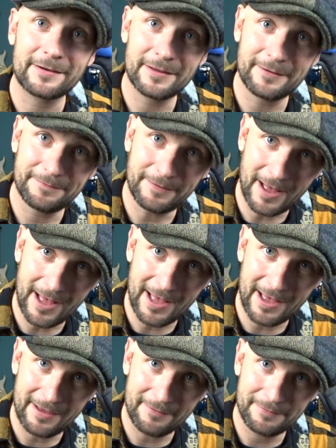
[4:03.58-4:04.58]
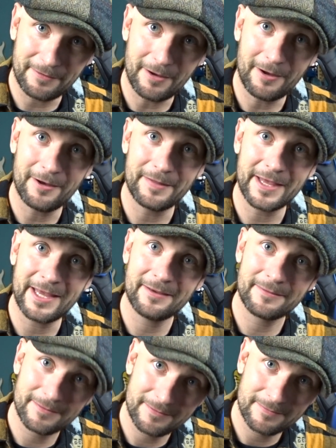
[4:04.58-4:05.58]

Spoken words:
to the 5 on the...